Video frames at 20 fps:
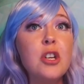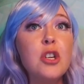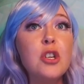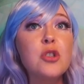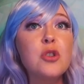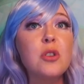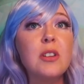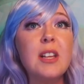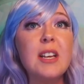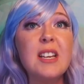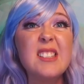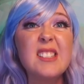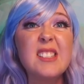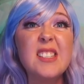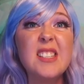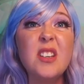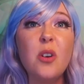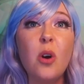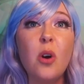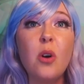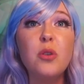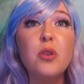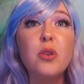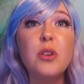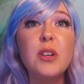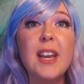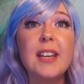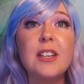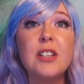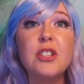So let's see all your
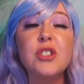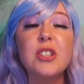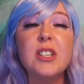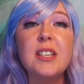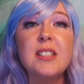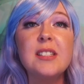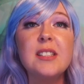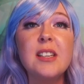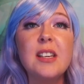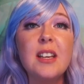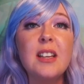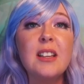entries.